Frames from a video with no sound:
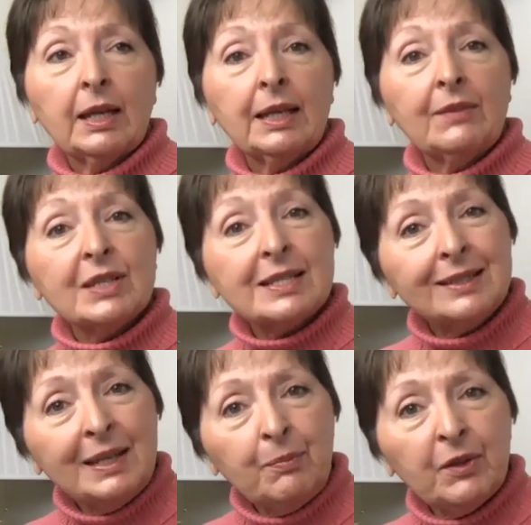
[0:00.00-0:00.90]
Get the
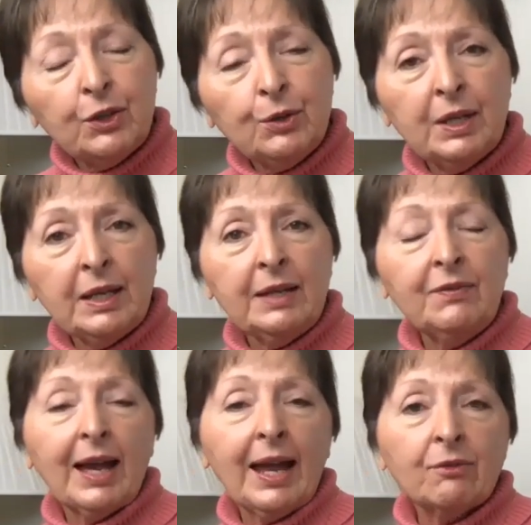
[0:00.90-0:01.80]
sleep that you need.
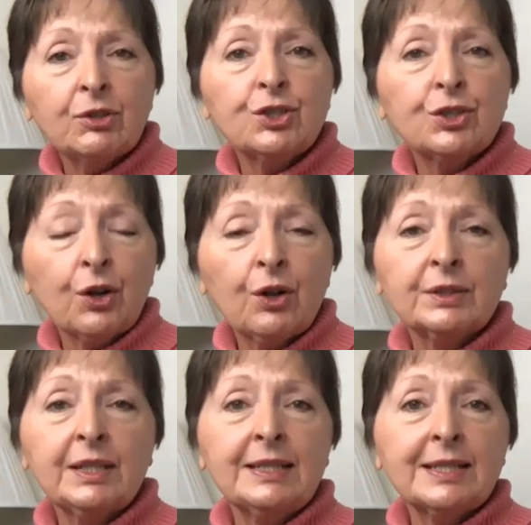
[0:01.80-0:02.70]
The average adult
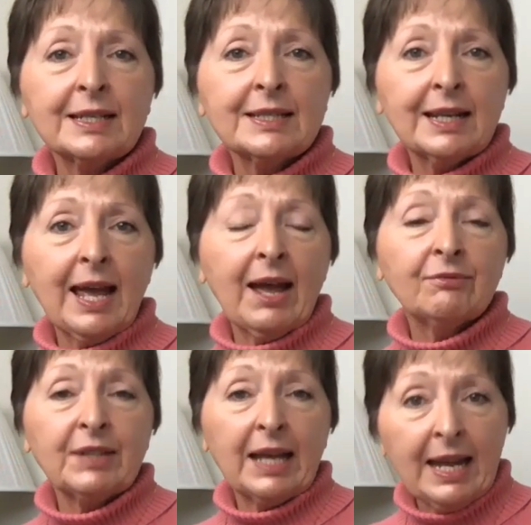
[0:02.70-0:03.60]
needs
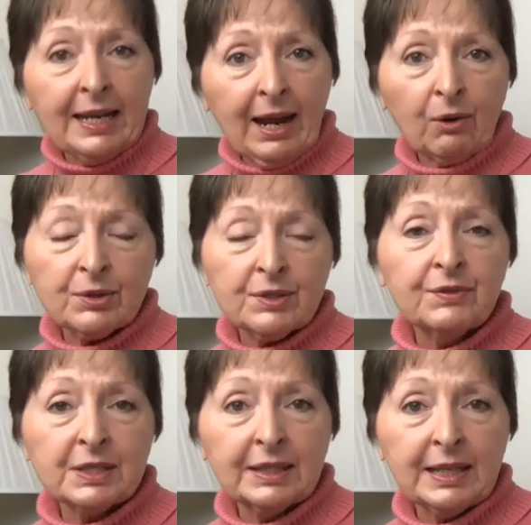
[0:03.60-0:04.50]
6.5 to 8 hours of
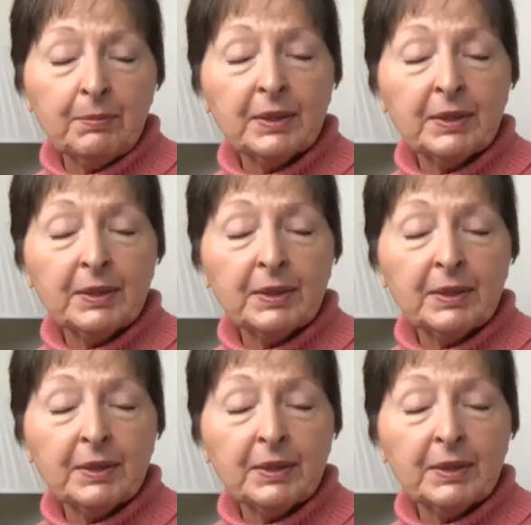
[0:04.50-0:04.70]
sleep,